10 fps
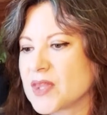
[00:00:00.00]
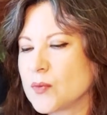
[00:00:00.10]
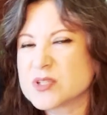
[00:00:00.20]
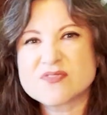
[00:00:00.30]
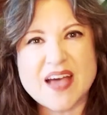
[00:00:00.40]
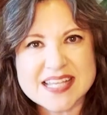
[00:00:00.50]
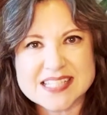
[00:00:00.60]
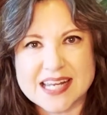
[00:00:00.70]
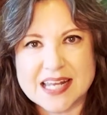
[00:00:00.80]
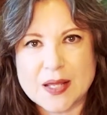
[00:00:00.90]
was
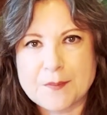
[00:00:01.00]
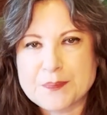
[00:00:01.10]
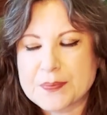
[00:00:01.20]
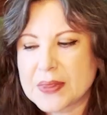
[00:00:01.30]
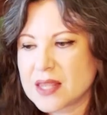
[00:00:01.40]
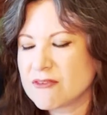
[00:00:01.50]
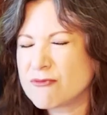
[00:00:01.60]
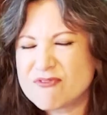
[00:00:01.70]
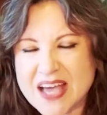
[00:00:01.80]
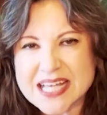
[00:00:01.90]
fascinating.
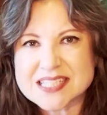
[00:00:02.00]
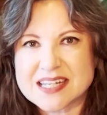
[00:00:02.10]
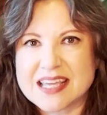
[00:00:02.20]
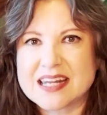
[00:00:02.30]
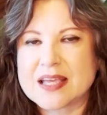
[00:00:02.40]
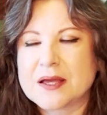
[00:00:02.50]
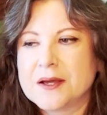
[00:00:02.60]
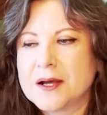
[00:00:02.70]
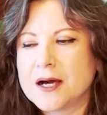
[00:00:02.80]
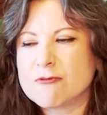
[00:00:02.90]
fascinating,
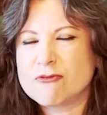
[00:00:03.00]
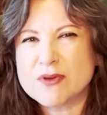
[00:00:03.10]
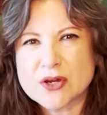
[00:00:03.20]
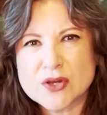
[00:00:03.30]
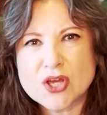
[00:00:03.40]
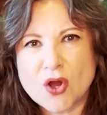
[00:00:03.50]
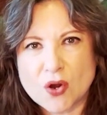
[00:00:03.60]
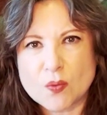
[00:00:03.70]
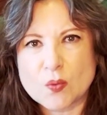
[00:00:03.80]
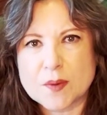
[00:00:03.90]
very
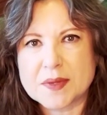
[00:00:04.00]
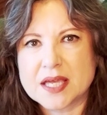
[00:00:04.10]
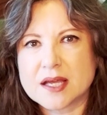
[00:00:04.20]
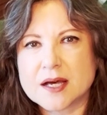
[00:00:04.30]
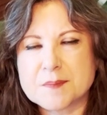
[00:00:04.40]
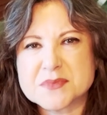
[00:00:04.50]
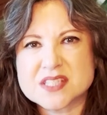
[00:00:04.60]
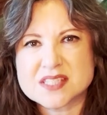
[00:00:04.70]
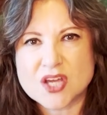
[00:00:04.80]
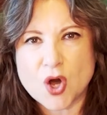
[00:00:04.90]
heartwarming to
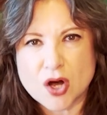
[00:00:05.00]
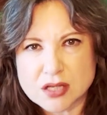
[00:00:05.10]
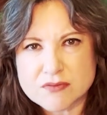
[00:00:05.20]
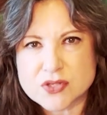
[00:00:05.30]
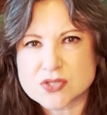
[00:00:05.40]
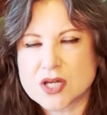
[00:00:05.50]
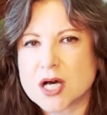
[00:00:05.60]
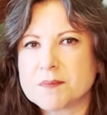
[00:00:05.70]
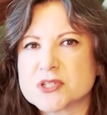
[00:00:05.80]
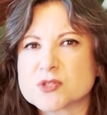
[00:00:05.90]
see all of those
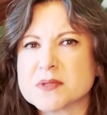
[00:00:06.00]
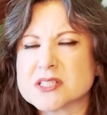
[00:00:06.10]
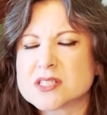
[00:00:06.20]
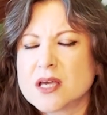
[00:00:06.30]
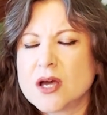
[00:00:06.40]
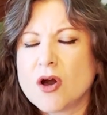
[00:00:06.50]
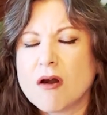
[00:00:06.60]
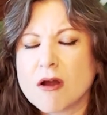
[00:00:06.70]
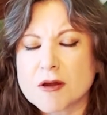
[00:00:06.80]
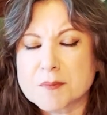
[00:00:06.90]
accomplishments,
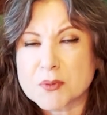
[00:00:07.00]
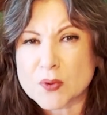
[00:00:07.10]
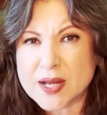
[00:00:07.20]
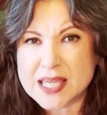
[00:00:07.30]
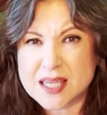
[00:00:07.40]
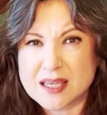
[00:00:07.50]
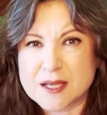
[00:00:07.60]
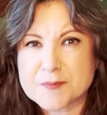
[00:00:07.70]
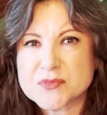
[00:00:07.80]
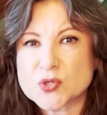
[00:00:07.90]

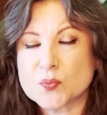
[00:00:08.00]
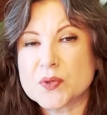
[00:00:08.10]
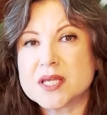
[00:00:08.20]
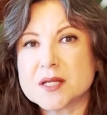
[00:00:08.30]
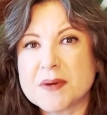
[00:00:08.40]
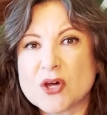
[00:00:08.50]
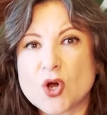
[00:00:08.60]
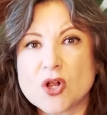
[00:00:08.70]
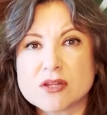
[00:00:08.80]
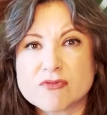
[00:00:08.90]
heartbreaking to read about
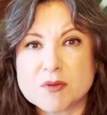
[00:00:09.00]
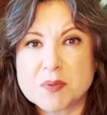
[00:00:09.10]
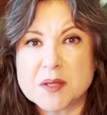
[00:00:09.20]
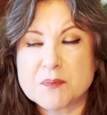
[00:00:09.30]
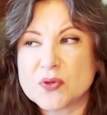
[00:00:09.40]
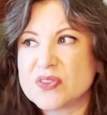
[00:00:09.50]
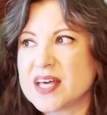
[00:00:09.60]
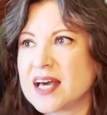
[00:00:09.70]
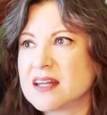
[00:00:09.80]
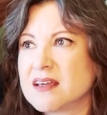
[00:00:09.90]
all of the people
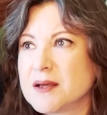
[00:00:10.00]
that